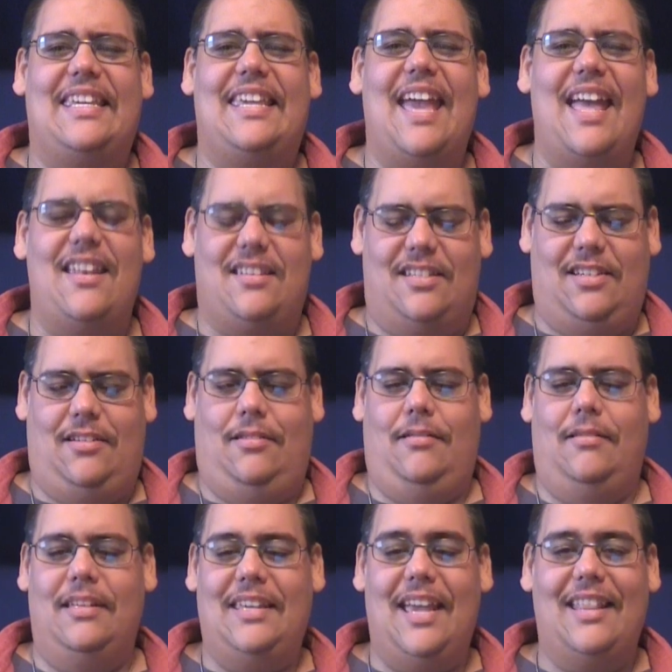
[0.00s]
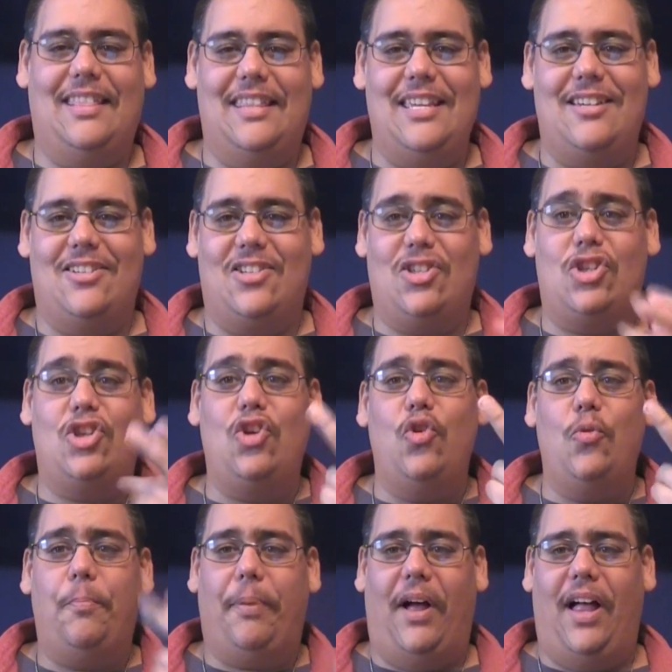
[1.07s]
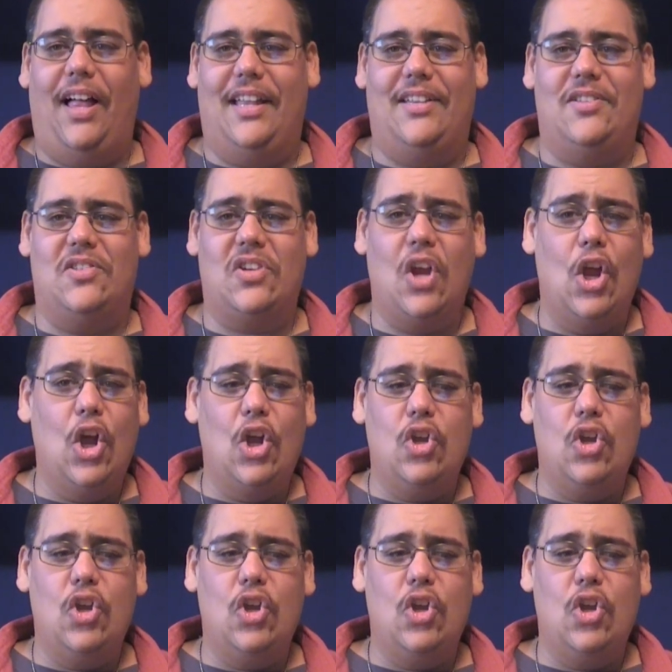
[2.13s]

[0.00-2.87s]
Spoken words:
get these two puns.